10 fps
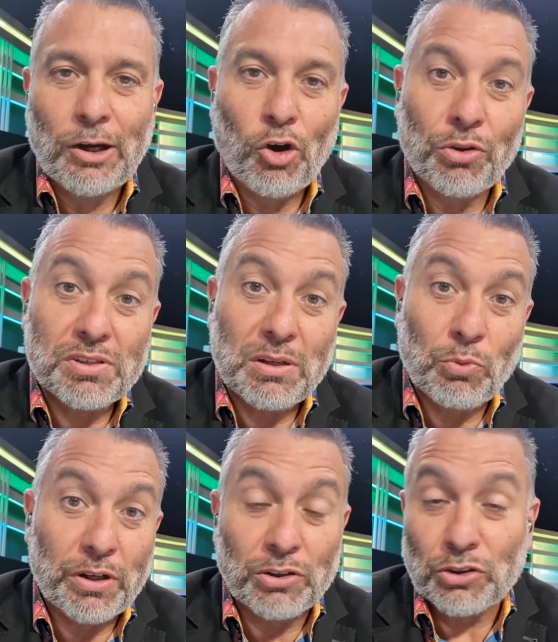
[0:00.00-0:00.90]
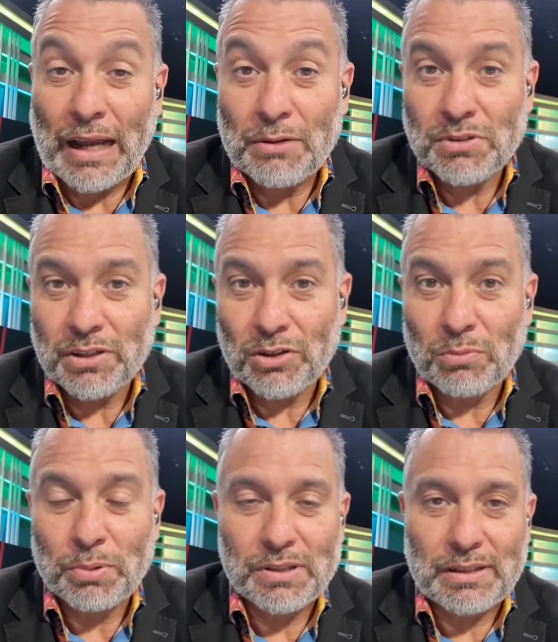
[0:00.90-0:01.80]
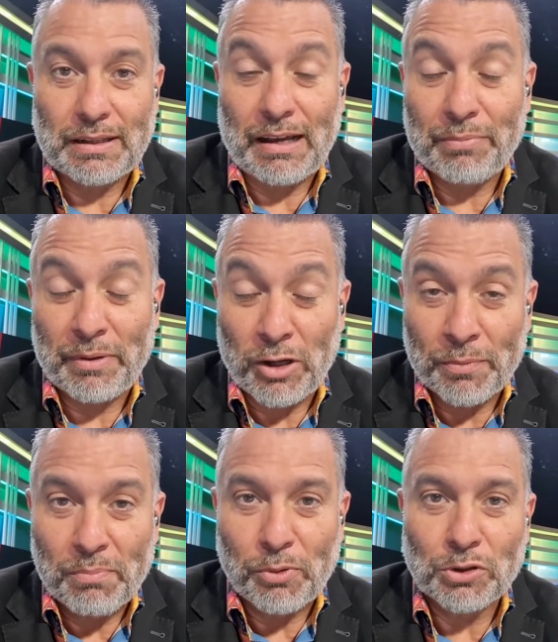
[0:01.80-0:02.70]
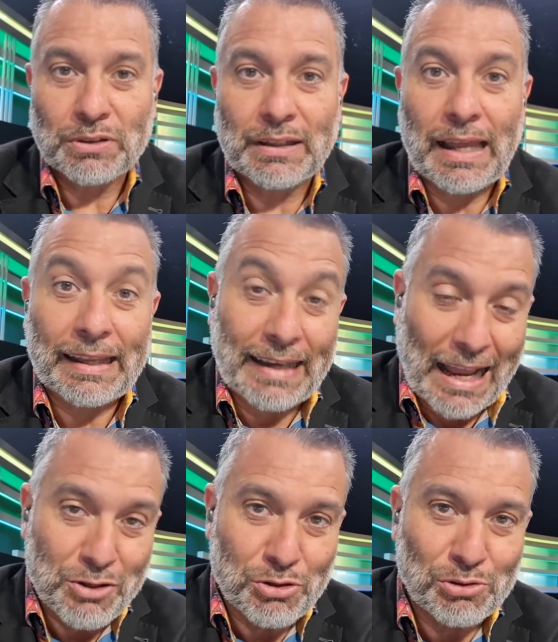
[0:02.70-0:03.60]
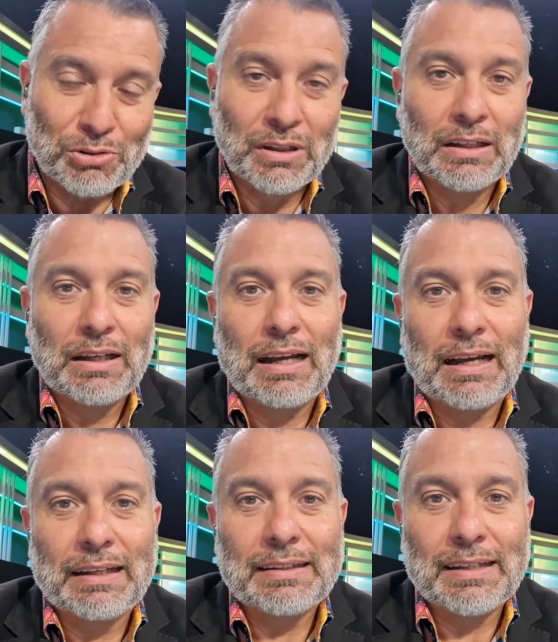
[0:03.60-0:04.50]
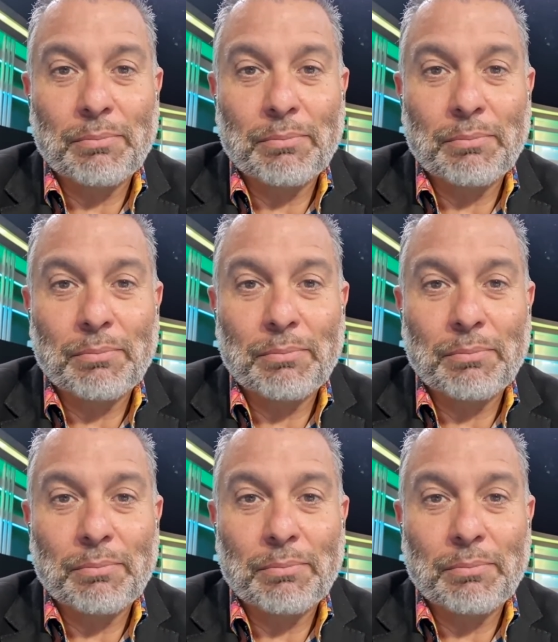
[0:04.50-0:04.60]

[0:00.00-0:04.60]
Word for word: Others that were not counted on, but have become important, like Nacho and uh,